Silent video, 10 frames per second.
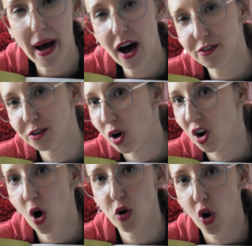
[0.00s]
powerful
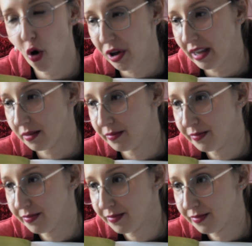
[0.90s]
and all knowing.
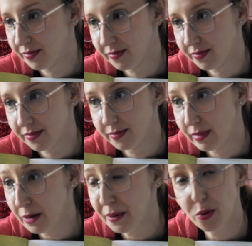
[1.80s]

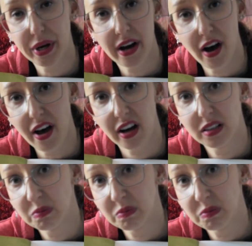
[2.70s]
Maybe we are.